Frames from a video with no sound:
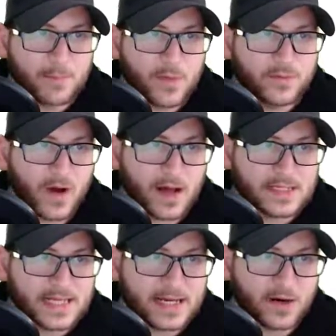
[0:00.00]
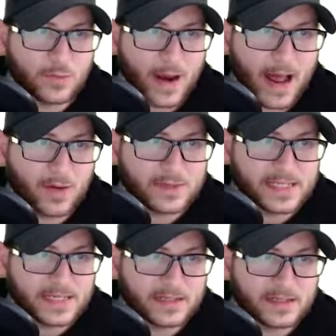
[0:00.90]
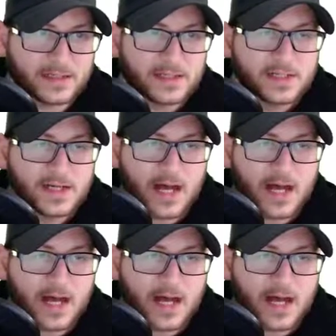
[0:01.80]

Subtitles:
move content around here,